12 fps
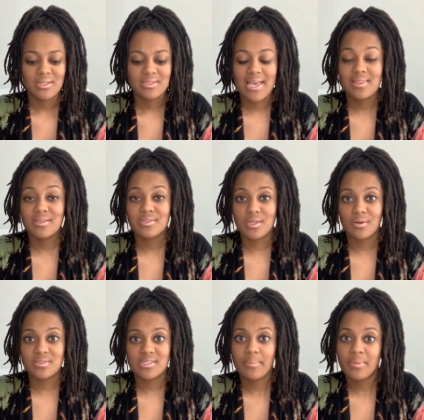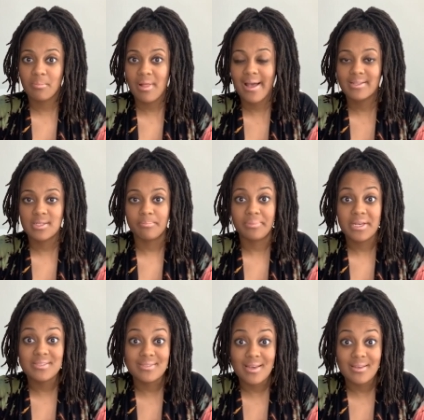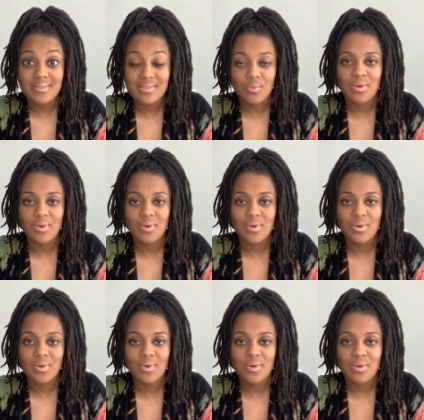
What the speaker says: take this third step and apply it to business,